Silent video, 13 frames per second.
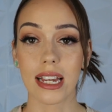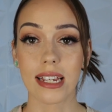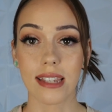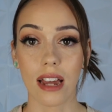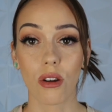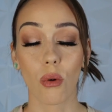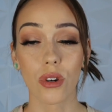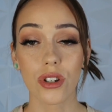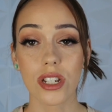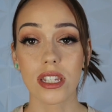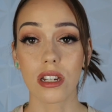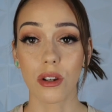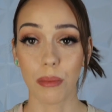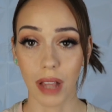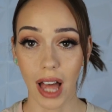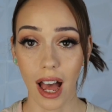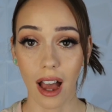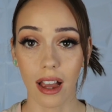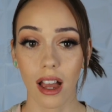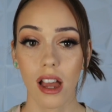They said, Orange is the New
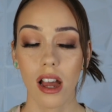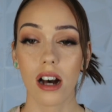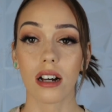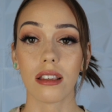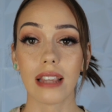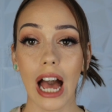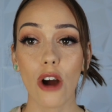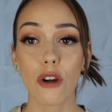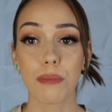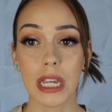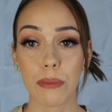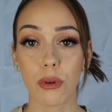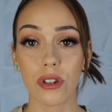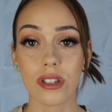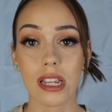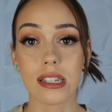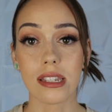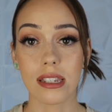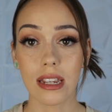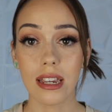Black allowed people to
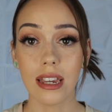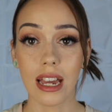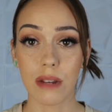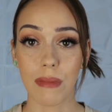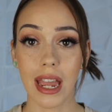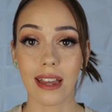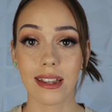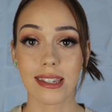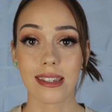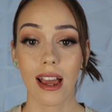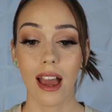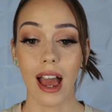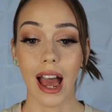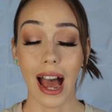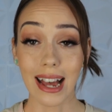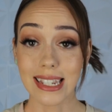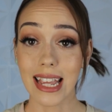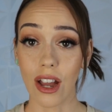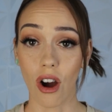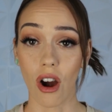see inmates
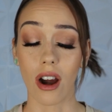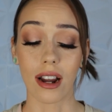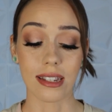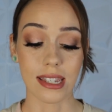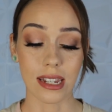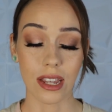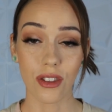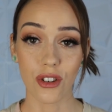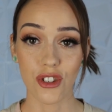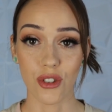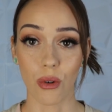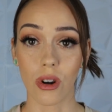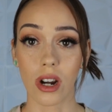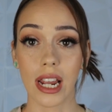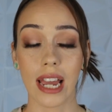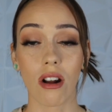as they are and see their story.